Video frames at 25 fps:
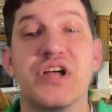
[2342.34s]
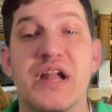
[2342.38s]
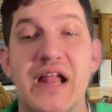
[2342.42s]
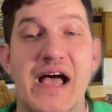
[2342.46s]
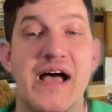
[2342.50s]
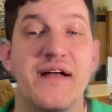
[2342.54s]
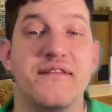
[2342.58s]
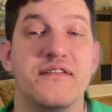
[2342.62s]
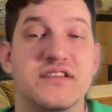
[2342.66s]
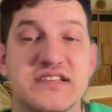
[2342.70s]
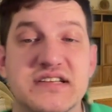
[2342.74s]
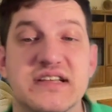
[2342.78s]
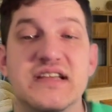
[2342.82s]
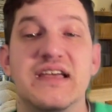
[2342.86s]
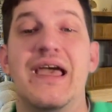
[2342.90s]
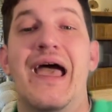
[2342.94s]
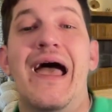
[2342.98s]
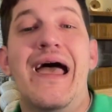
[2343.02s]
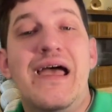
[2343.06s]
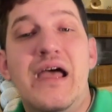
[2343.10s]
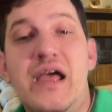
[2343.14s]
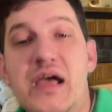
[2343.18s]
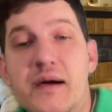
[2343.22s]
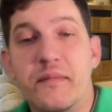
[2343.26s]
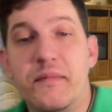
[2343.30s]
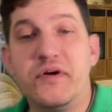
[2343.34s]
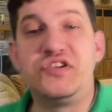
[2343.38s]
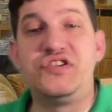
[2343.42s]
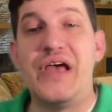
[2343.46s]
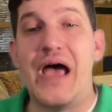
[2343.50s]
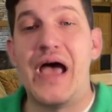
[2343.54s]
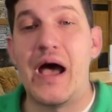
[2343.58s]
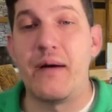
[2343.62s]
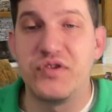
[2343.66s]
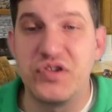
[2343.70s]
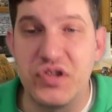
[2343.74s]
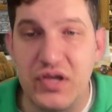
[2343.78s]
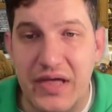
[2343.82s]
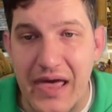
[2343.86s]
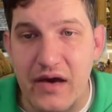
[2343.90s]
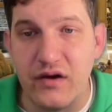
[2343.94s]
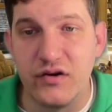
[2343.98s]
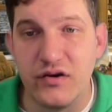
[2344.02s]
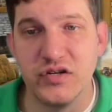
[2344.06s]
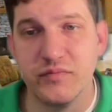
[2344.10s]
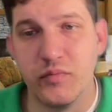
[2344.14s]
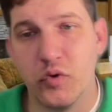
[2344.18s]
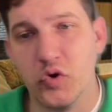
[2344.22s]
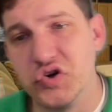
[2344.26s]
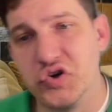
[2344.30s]
have to see him adapt to the
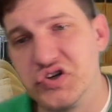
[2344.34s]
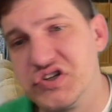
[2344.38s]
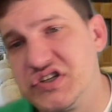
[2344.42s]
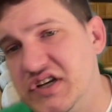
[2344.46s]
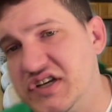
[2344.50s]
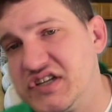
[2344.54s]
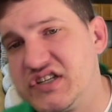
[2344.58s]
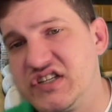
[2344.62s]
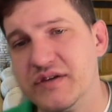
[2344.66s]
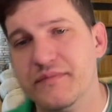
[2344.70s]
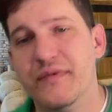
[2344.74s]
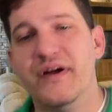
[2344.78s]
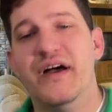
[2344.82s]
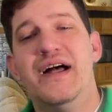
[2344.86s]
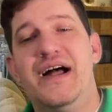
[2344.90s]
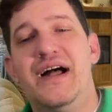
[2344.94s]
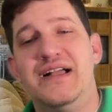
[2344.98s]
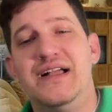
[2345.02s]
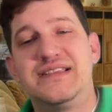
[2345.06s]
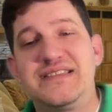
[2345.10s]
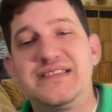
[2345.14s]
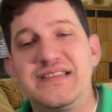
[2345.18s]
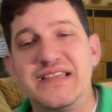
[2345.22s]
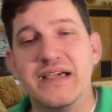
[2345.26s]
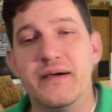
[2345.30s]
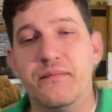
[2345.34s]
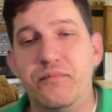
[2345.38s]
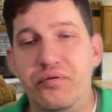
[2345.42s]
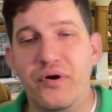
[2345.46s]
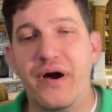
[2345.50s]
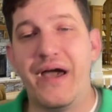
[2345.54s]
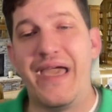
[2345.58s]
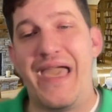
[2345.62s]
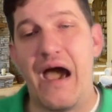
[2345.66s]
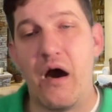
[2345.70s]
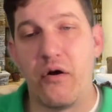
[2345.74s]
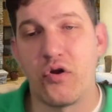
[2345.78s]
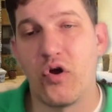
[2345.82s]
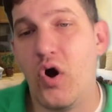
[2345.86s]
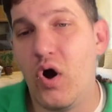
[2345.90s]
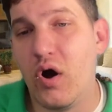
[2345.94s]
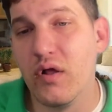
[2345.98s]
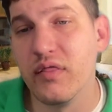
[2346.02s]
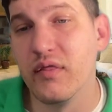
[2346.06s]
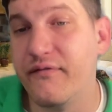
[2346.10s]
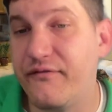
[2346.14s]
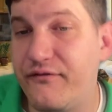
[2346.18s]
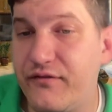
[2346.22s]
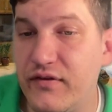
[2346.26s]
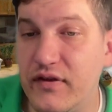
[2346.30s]
Kalen DeBoer system and see it play out
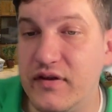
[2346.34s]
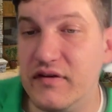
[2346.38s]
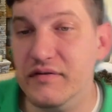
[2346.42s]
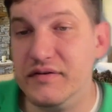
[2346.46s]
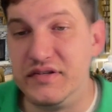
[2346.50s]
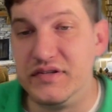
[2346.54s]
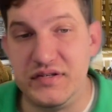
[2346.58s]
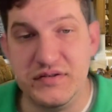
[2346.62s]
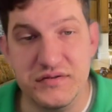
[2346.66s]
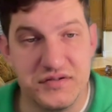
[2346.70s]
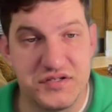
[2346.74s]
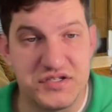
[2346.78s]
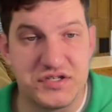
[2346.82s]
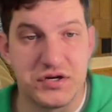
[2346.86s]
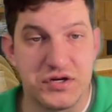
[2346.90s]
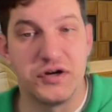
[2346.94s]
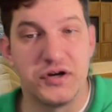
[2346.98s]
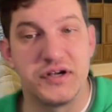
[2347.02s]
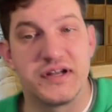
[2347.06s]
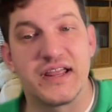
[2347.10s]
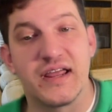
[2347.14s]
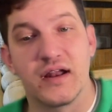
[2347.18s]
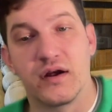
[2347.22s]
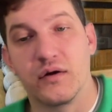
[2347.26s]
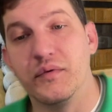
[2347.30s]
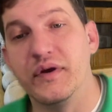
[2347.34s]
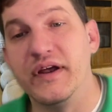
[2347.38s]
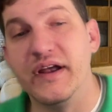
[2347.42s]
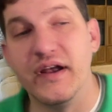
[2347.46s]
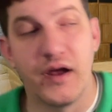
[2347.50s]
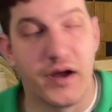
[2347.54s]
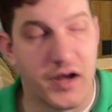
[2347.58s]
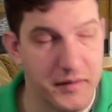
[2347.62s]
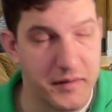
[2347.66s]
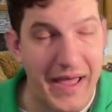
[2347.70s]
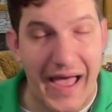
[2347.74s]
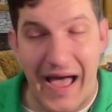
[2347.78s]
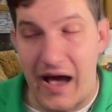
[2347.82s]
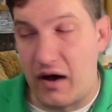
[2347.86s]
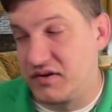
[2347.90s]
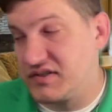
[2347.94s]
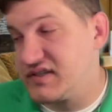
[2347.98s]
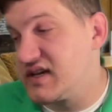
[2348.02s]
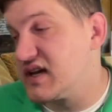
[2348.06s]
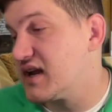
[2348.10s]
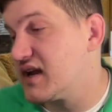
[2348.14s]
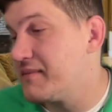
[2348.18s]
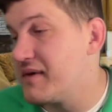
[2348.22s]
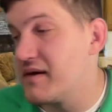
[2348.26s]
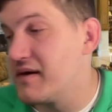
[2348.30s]
on the field to start to get a read on it. How is
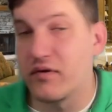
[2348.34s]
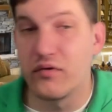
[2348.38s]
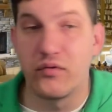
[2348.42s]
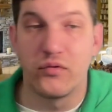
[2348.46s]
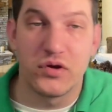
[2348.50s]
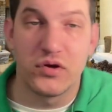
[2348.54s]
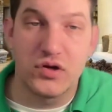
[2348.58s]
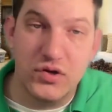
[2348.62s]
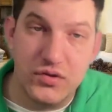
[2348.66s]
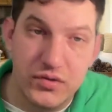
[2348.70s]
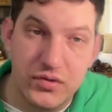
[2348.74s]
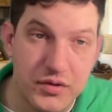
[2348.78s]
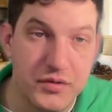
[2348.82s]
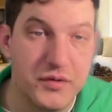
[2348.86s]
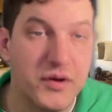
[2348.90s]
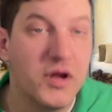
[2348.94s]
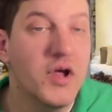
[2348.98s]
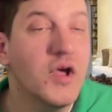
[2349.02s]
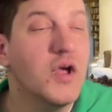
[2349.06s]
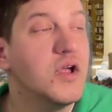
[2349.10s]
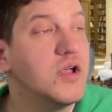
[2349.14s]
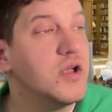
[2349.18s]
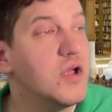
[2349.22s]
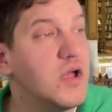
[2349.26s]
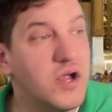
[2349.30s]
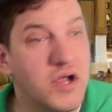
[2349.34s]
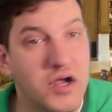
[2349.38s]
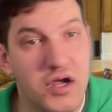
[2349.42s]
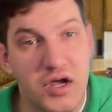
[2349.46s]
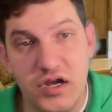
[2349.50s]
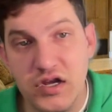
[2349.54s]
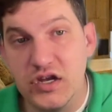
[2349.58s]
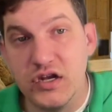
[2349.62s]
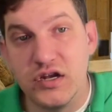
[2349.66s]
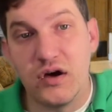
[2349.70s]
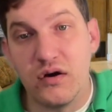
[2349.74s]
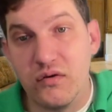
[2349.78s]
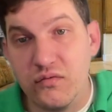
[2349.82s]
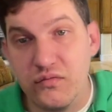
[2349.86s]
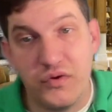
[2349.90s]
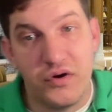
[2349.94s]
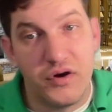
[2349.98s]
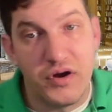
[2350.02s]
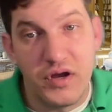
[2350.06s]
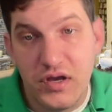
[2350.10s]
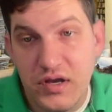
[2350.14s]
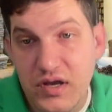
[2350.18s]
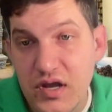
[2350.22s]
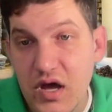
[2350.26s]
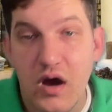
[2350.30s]
he going to be able to recruit? You don't
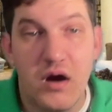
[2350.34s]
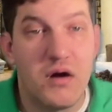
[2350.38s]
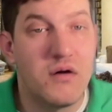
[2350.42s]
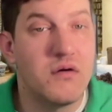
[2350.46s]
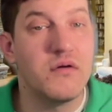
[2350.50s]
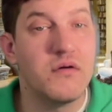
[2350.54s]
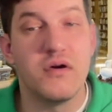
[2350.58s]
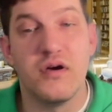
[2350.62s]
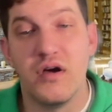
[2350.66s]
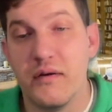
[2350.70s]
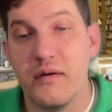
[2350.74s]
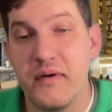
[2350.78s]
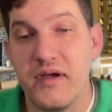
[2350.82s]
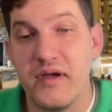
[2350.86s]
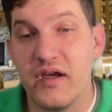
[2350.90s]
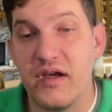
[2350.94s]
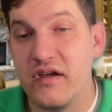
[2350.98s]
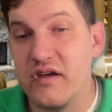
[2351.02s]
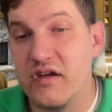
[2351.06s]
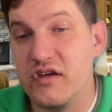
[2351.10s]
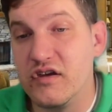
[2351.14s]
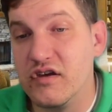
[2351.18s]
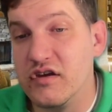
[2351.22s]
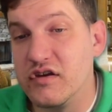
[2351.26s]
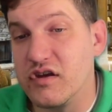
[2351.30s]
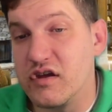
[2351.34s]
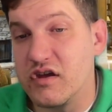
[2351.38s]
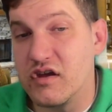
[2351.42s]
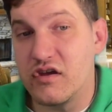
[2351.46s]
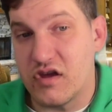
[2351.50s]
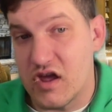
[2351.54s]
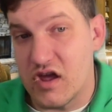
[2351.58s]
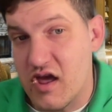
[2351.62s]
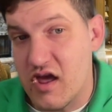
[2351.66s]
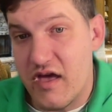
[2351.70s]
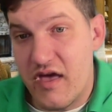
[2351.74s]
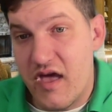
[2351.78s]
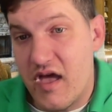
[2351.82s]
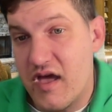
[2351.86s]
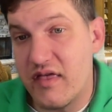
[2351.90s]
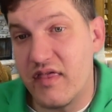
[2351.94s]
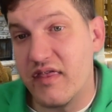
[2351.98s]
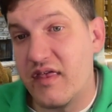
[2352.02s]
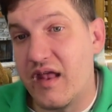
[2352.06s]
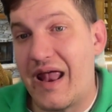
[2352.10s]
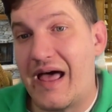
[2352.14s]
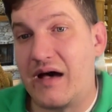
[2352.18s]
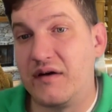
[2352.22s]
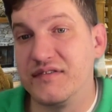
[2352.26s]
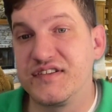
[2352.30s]
really know. I mean, and
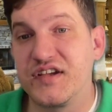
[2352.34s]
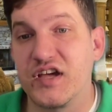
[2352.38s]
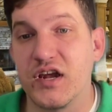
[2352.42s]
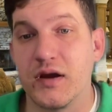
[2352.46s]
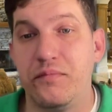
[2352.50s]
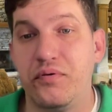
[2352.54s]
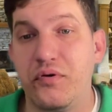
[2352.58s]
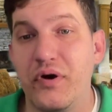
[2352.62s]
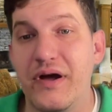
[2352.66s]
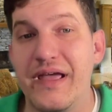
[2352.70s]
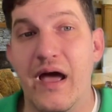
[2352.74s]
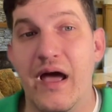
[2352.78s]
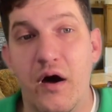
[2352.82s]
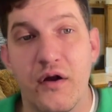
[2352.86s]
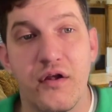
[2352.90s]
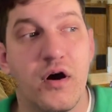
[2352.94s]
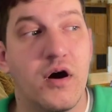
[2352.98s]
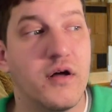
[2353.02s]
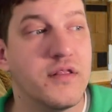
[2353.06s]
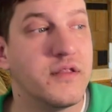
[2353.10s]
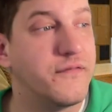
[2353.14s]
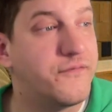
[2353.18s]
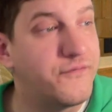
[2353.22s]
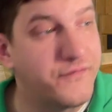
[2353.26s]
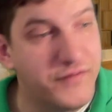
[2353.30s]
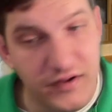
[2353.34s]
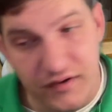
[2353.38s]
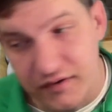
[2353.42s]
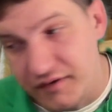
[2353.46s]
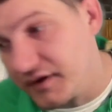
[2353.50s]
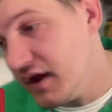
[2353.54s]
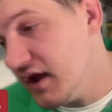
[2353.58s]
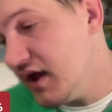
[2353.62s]
then how's it going to play out on the field?